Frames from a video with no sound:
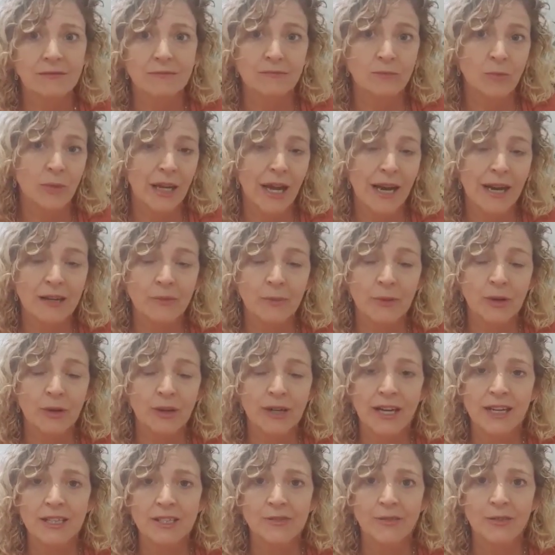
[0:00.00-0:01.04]
we got
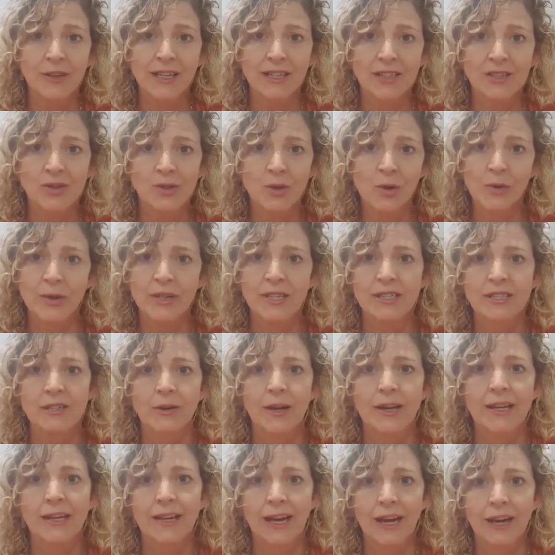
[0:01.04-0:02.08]
asked for our story. So
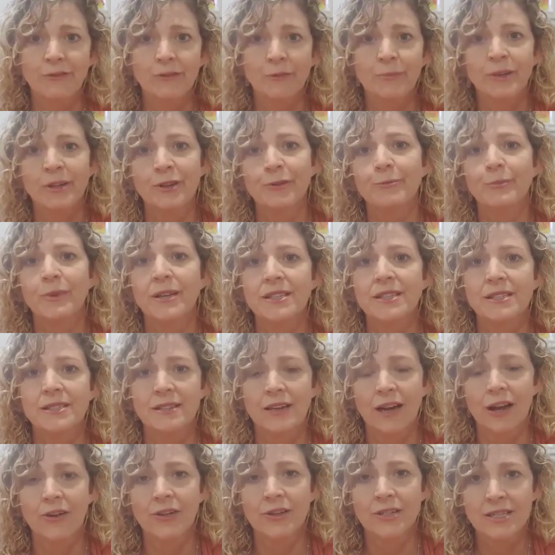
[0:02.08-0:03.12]
I gave a bit of my
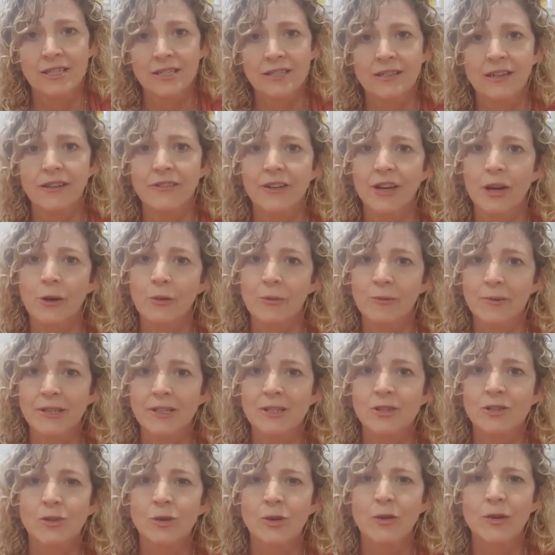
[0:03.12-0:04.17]
current scenario and my
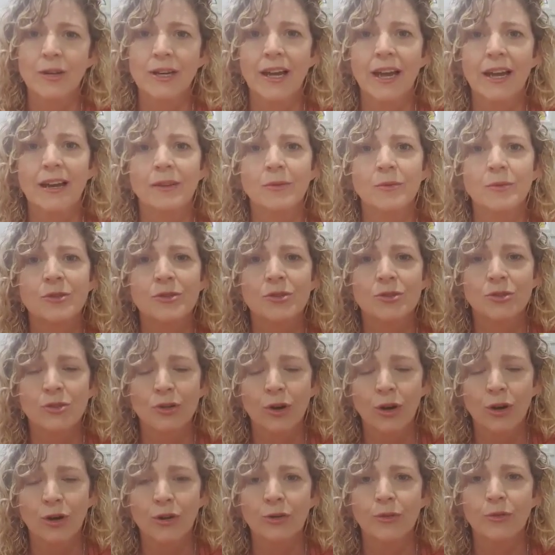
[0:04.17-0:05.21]
story, and it was
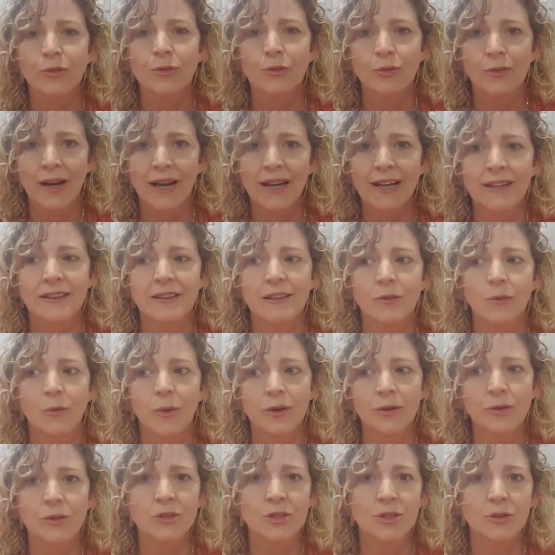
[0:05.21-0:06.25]
so great that
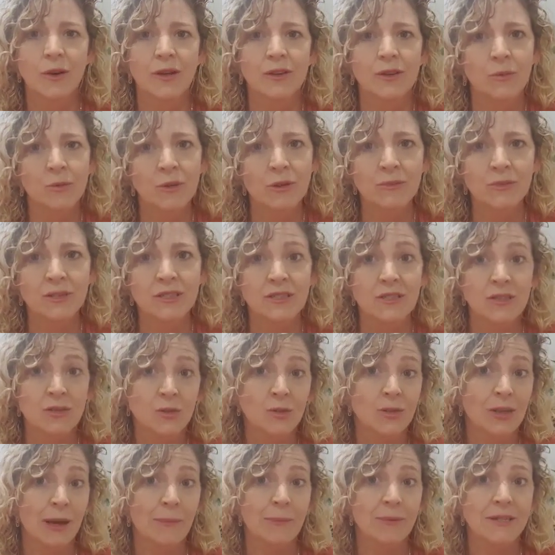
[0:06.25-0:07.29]
one or two other women
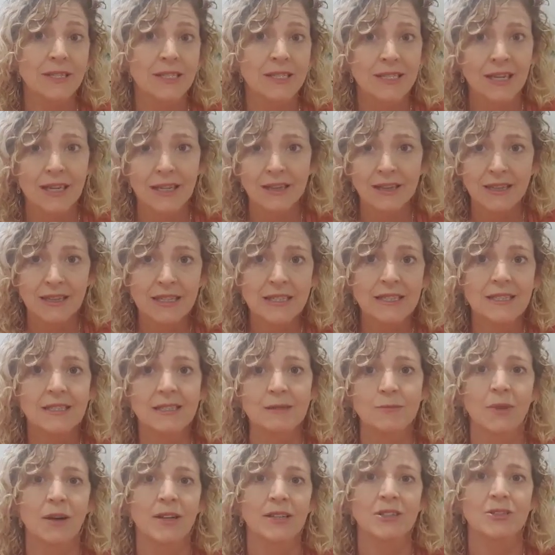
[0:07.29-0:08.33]
stood up and said, this is
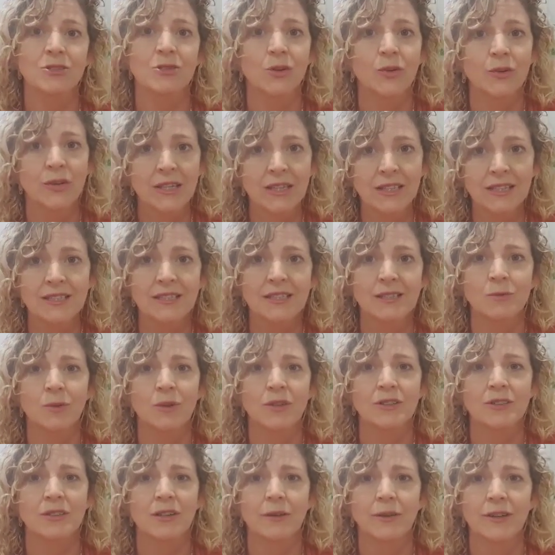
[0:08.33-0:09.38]
my story and this is
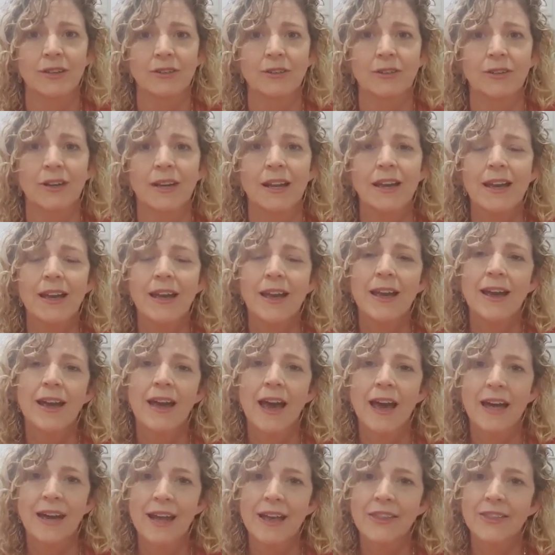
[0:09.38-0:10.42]
what's going on.
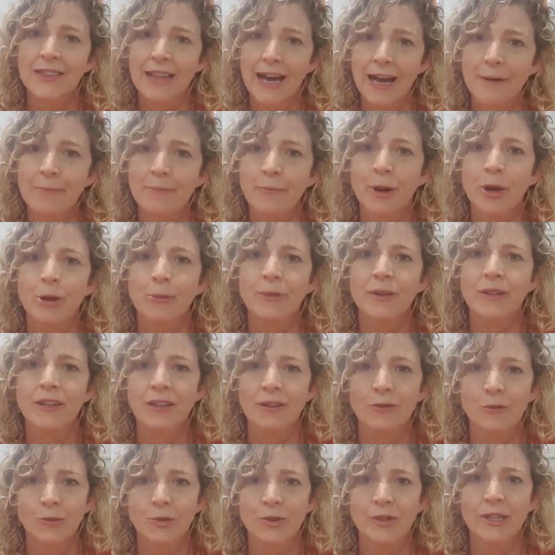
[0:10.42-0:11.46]
And at that moment,
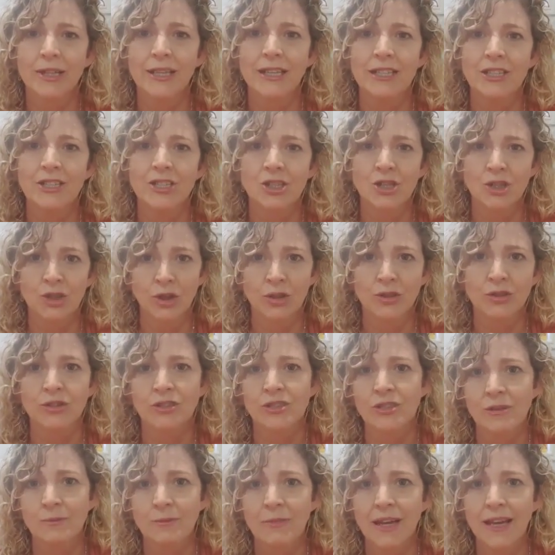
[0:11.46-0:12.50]
it really shone
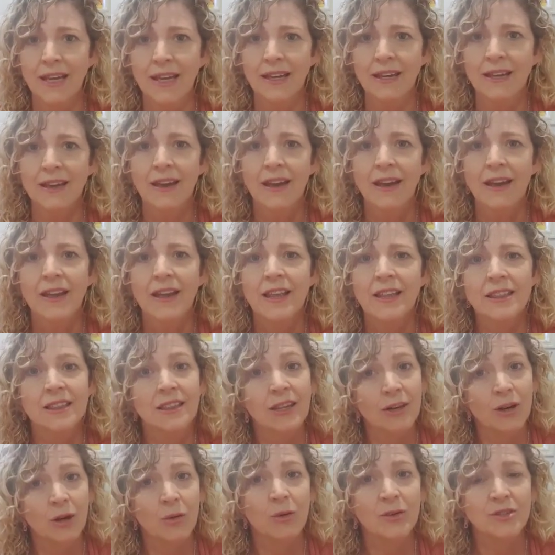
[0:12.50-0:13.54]
to me
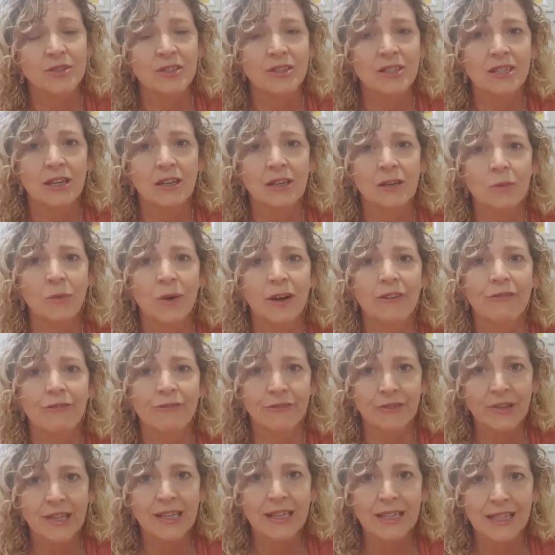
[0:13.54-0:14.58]
that I wasn't the only one
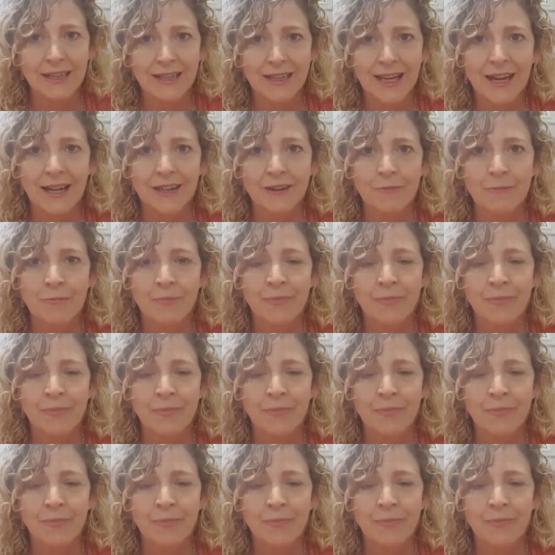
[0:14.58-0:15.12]
feeling that.